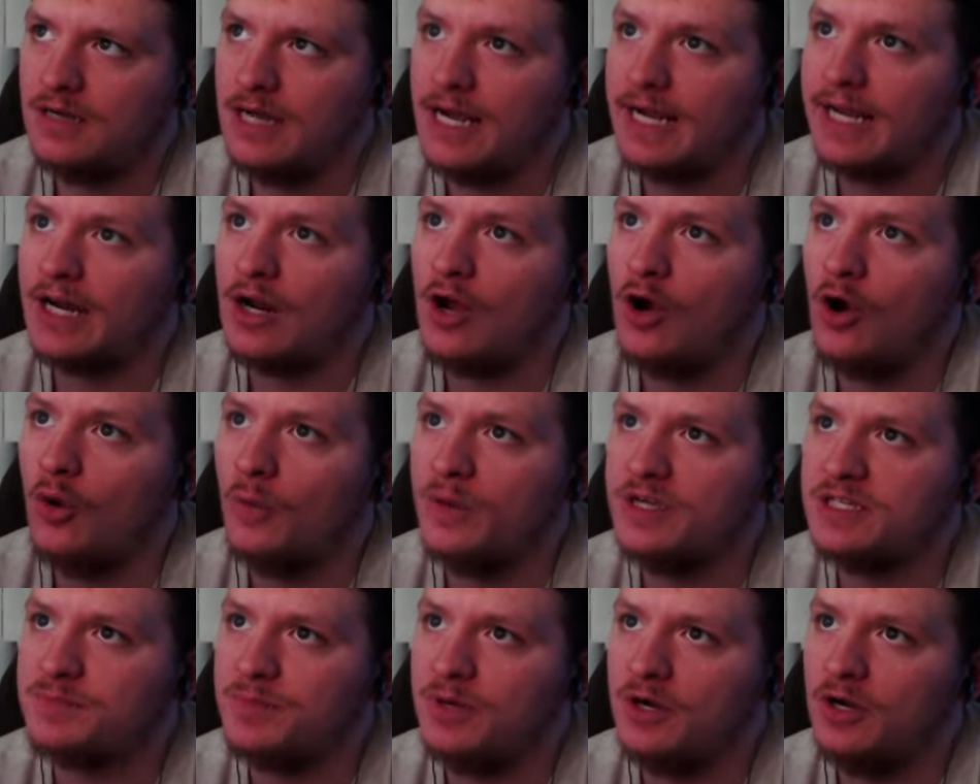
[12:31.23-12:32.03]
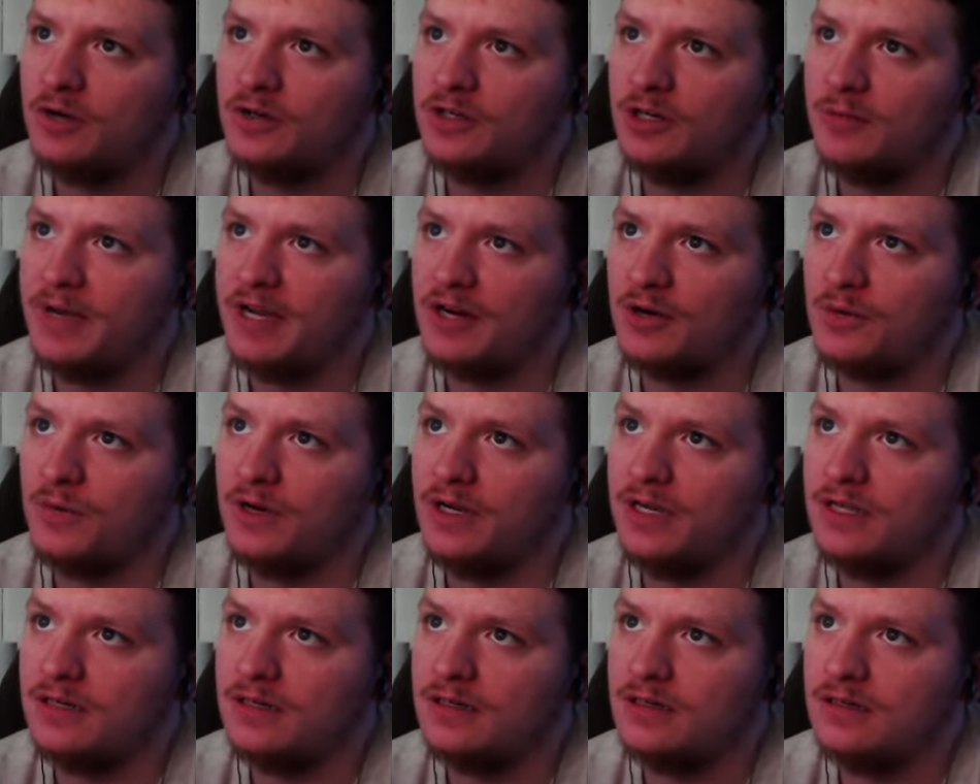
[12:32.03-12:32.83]
I got to always poke no matter
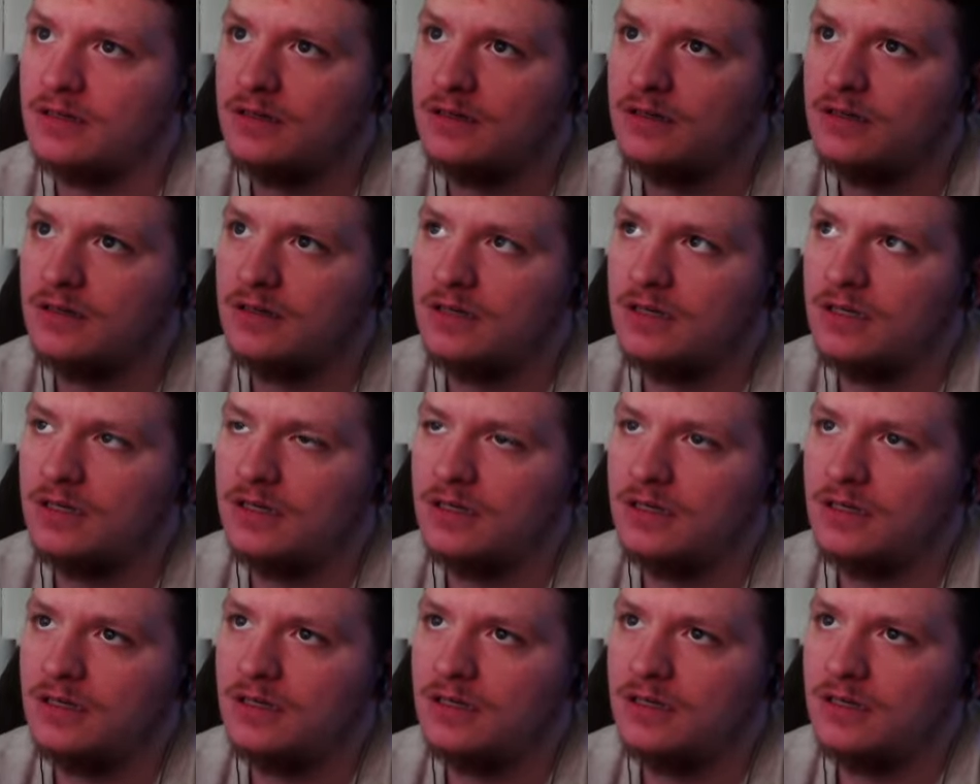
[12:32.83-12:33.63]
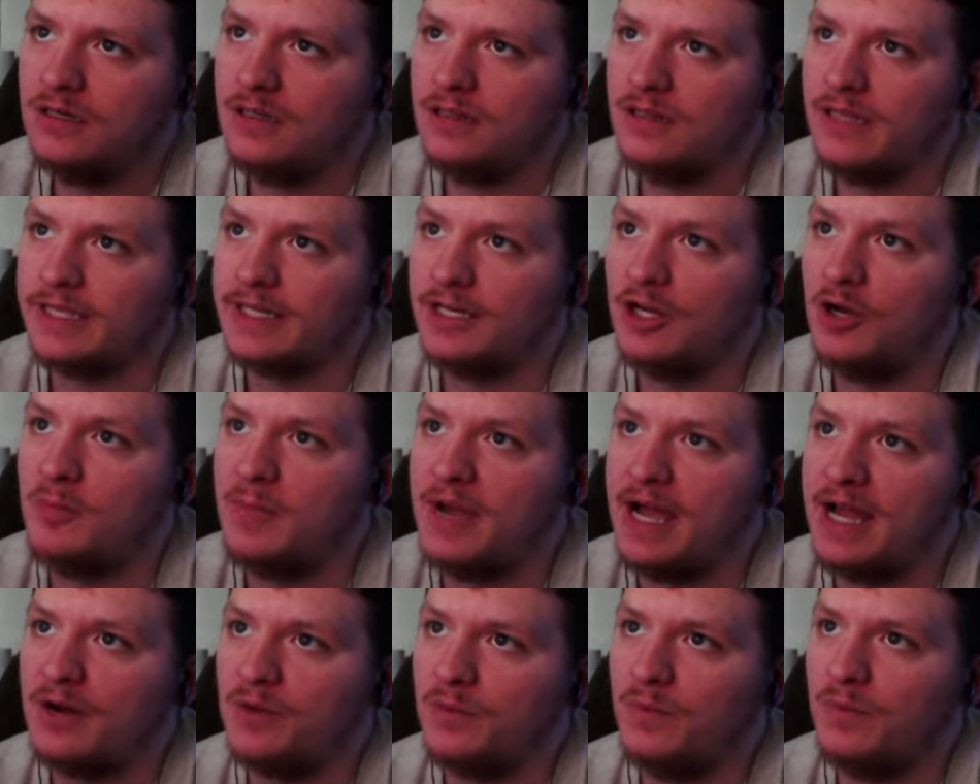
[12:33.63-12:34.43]
what. Like no
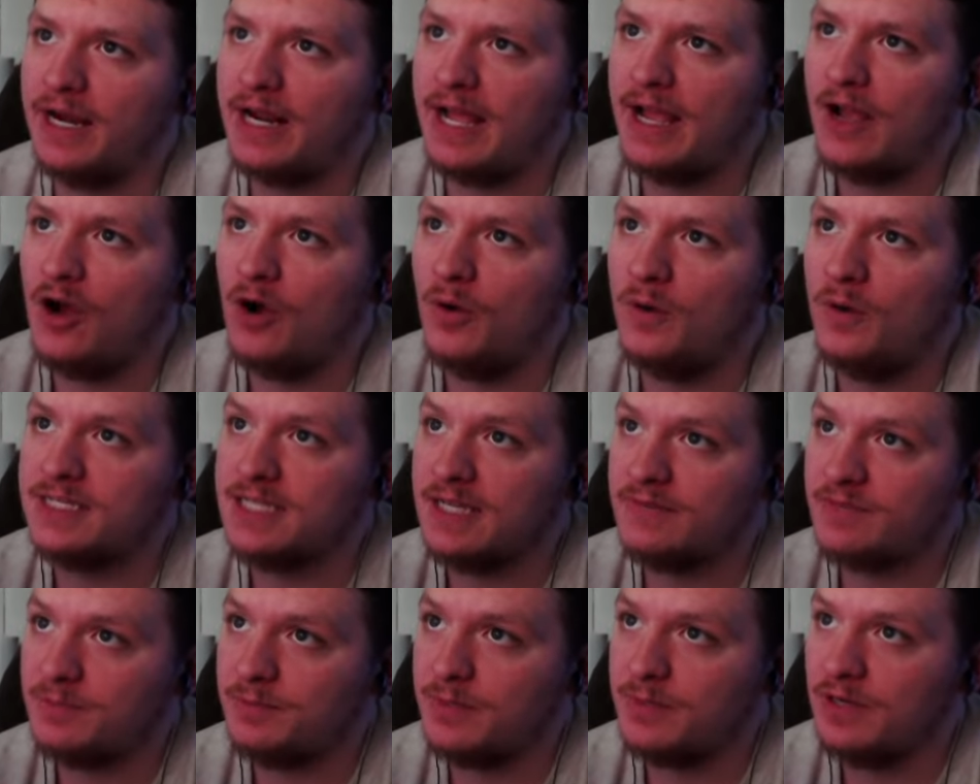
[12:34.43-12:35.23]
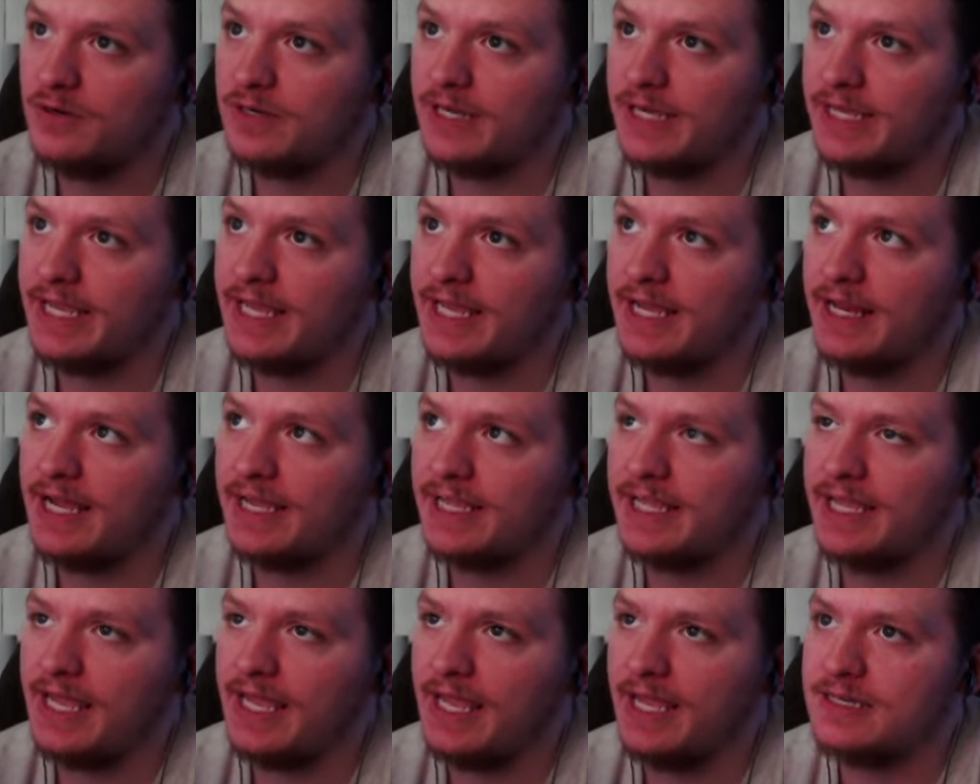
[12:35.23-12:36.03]
matter what, I always have to poke. I can't.
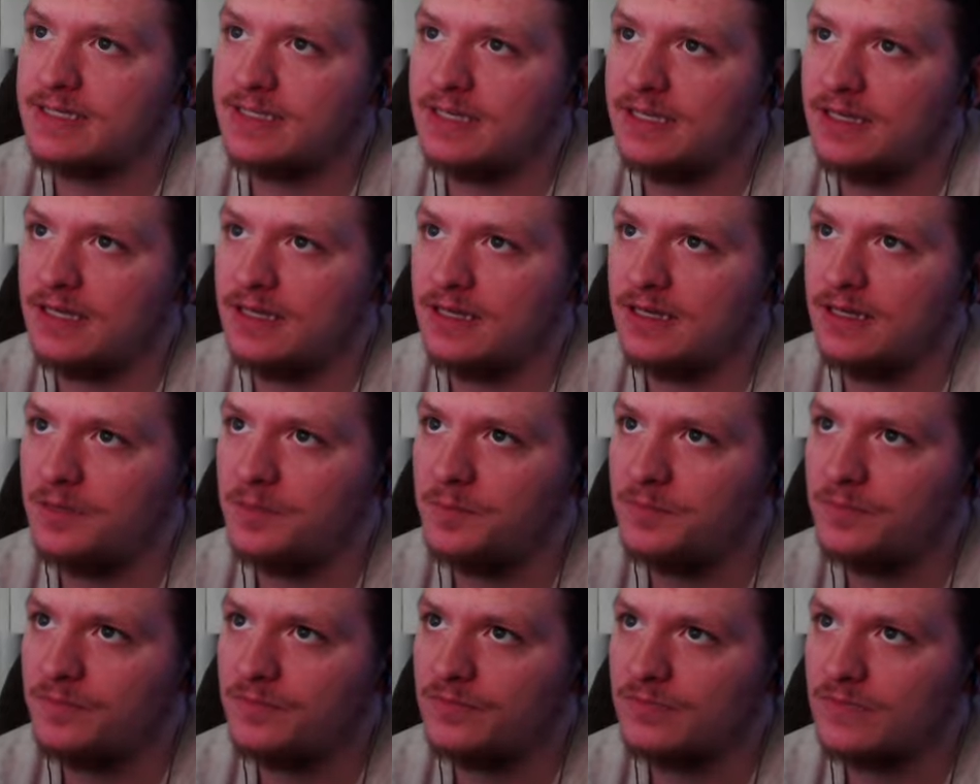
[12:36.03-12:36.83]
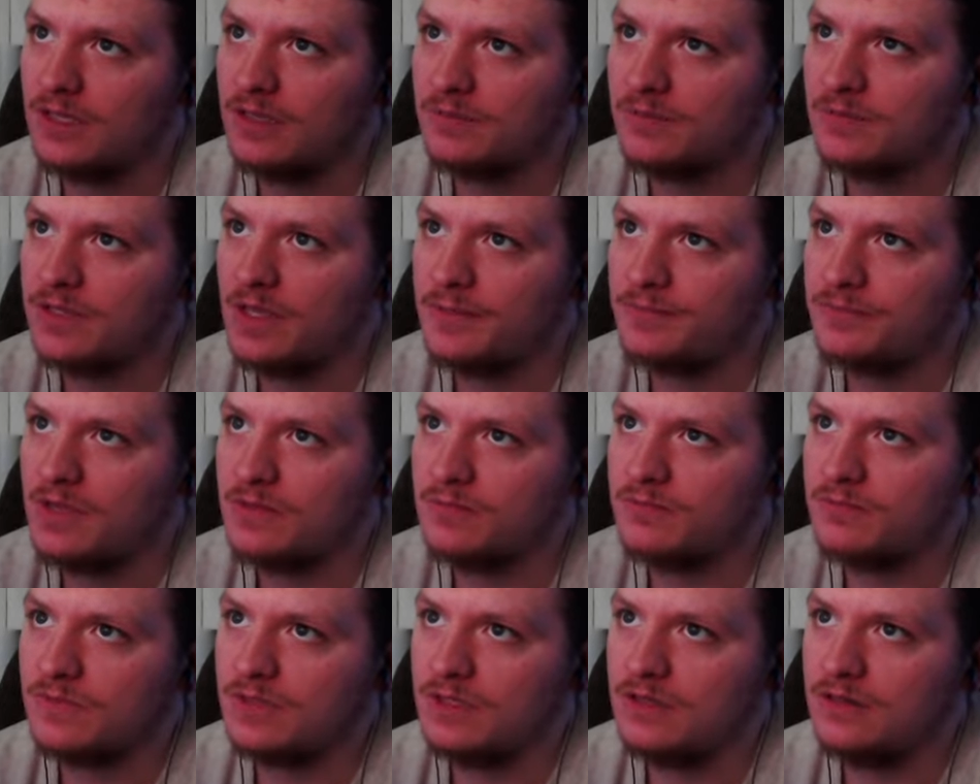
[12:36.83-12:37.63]
I can't. Uh,
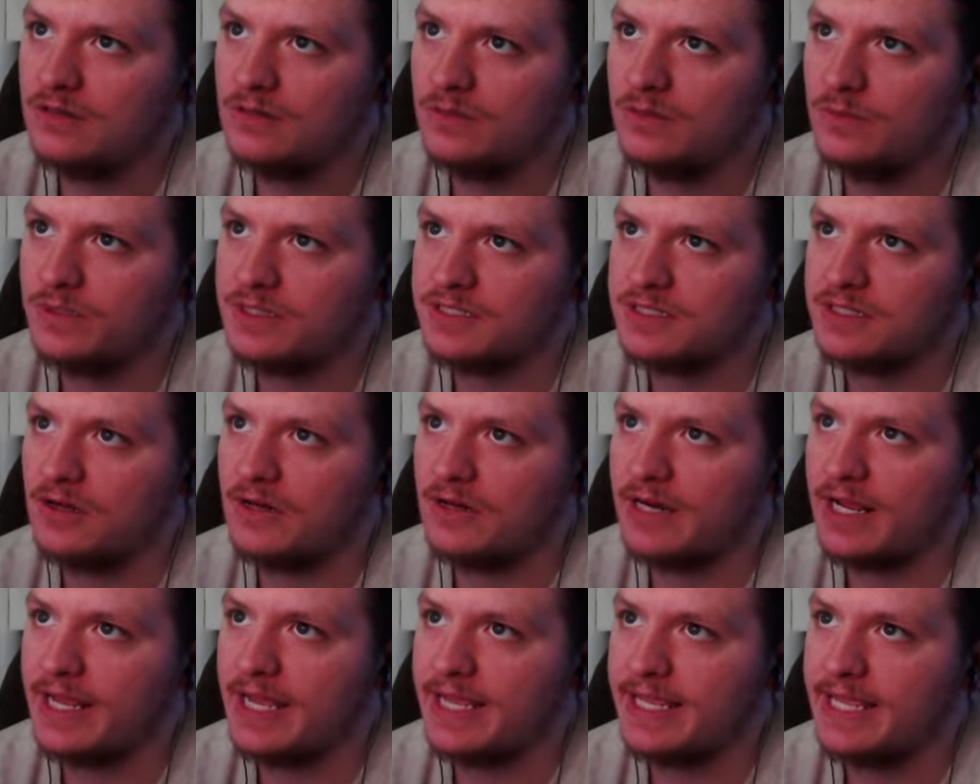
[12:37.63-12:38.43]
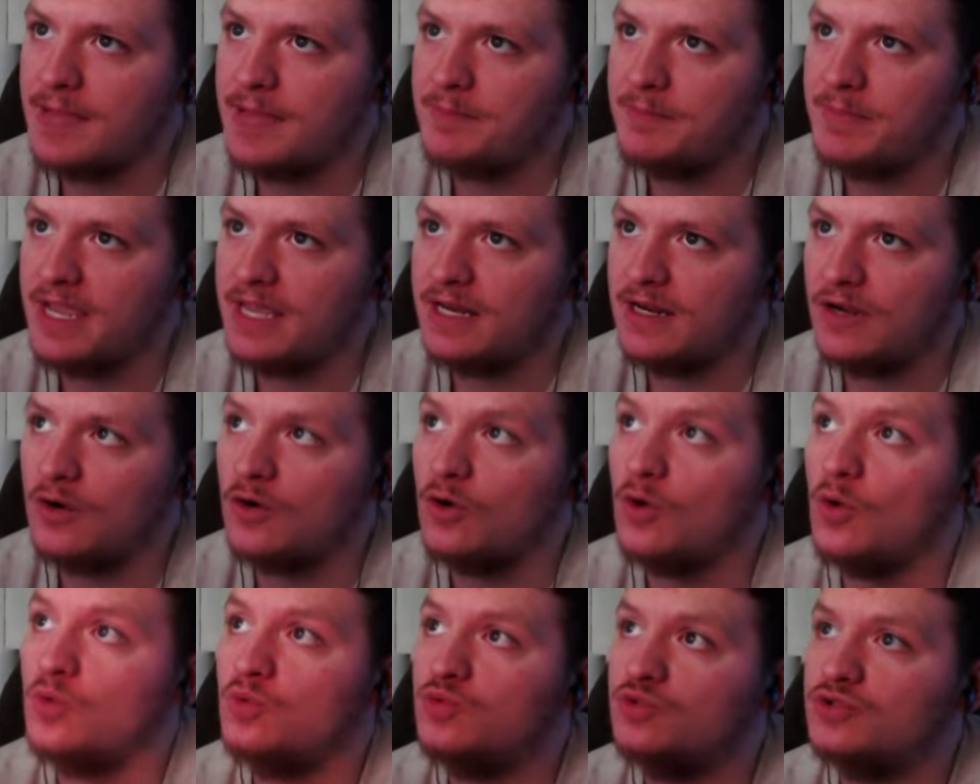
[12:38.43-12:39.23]
what is it called? I, I can't bait.
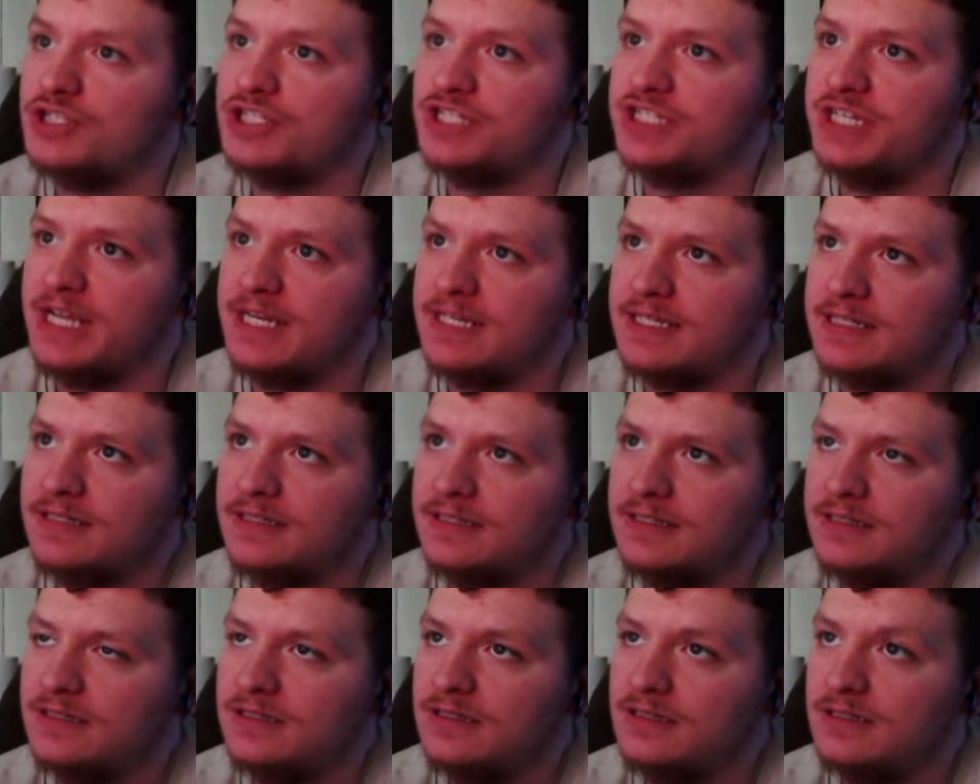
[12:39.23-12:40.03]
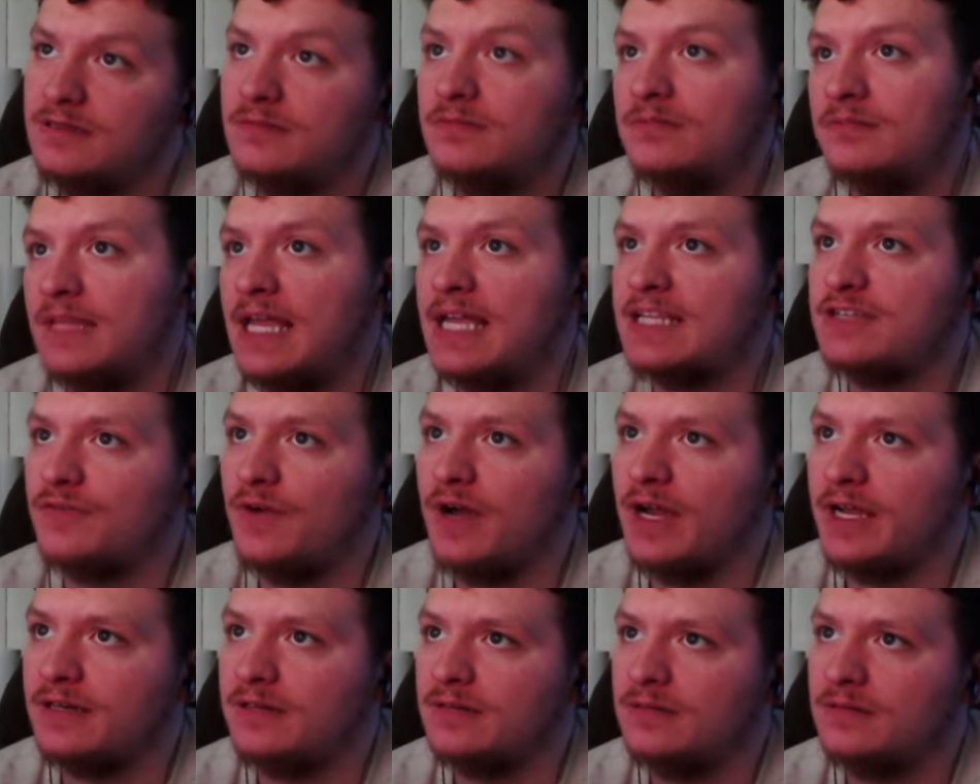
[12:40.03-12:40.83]
Oh shit, that's
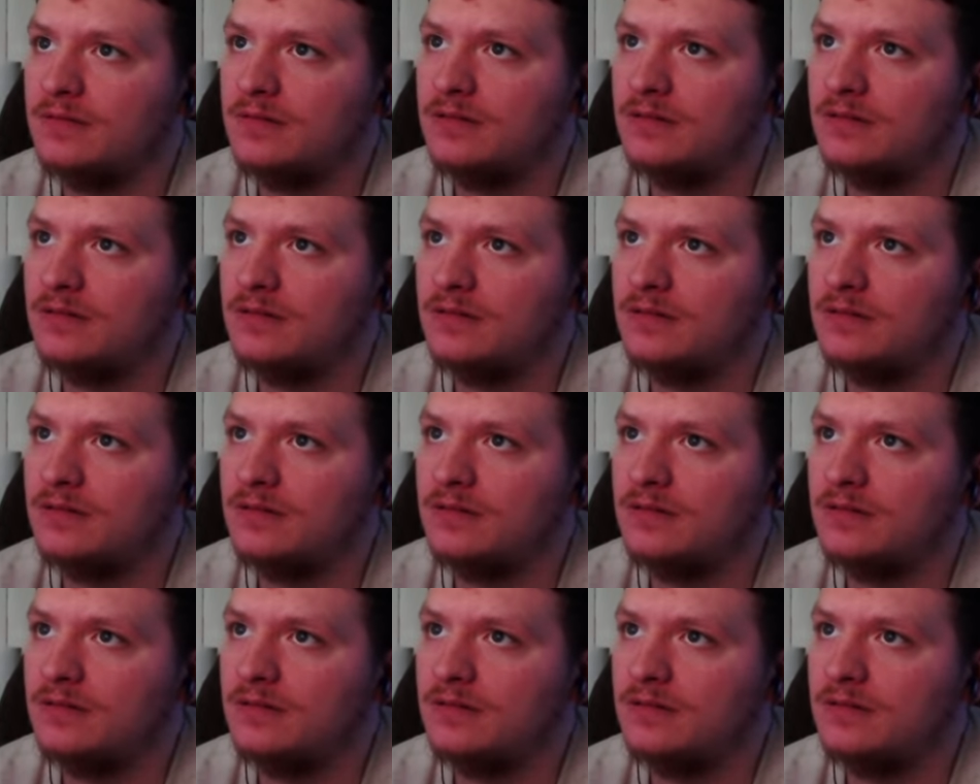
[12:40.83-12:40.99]
fine.